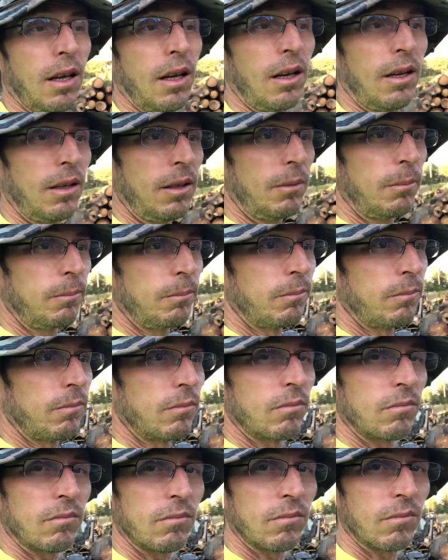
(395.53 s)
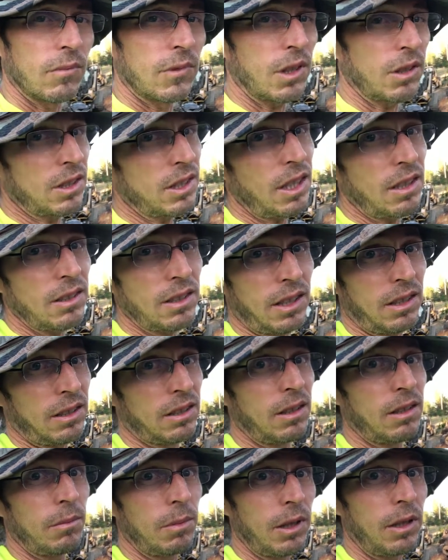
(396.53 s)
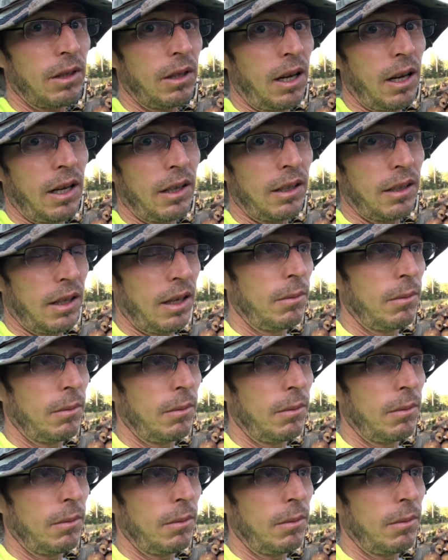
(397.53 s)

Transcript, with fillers: Um, so it sounds like it's going to be a lot.